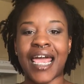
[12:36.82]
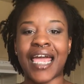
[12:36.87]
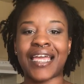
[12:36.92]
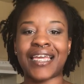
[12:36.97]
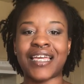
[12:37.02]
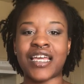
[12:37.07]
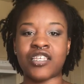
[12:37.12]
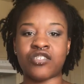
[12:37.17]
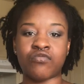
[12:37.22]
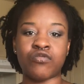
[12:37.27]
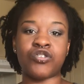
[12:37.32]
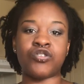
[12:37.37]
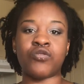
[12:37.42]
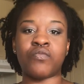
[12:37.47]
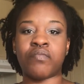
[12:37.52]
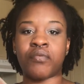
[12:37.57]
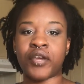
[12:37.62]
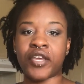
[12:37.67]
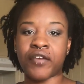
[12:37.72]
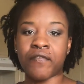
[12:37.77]
Guess what you're
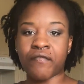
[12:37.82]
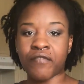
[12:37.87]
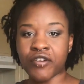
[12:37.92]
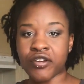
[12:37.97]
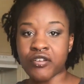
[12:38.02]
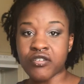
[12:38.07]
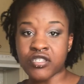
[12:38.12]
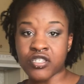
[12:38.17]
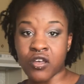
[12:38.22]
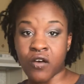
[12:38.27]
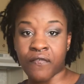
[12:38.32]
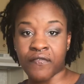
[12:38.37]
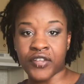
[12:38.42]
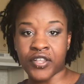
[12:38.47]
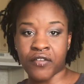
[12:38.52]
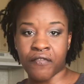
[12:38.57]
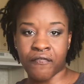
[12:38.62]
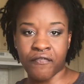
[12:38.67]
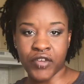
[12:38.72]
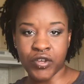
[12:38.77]
bringing for yourself in
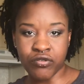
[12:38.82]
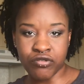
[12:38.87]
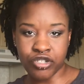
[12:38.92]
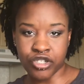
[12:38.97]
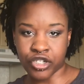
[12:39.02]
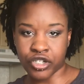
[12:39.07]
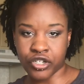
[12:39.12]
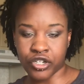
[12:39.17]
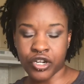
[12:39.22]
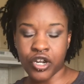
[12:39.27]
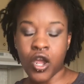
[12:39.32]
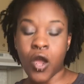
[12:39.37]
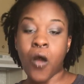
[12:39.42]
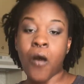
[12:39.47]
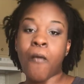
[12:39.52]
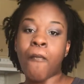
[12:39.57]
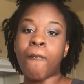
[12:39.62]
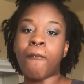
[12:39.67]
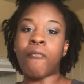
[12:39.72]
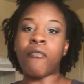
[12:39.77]
the future?
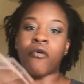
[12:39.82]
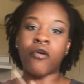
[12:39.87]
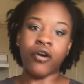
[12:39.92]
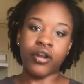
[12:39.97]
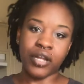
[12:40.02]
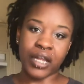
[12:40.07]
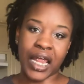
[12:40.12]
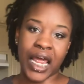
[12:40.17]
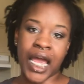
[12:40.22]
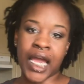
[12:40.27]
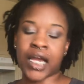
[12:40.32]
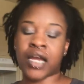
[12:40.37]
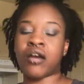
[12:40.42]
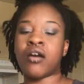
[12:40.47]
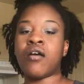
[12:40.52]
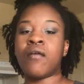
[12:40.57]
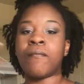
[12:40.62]
More lack,